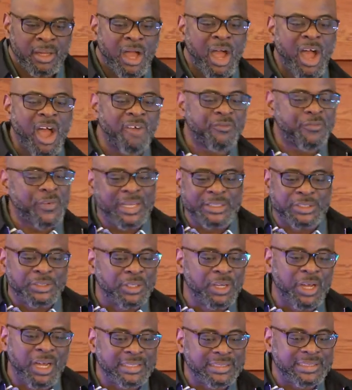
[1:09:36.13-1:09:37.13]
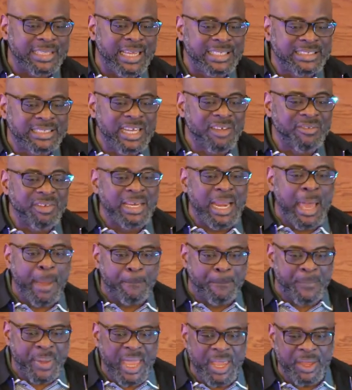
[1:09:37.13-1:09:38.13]
Offer to God thanksgiving
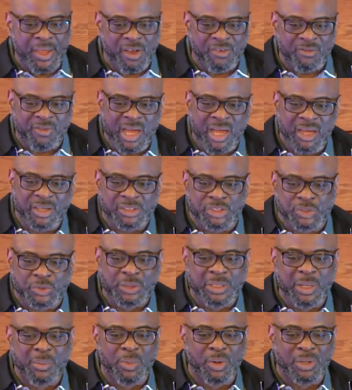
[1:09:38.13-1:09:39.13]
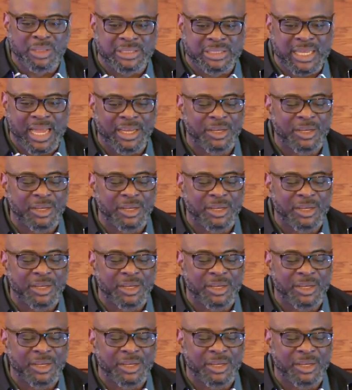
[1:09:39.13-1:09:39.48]
and pay your vows to the Most High.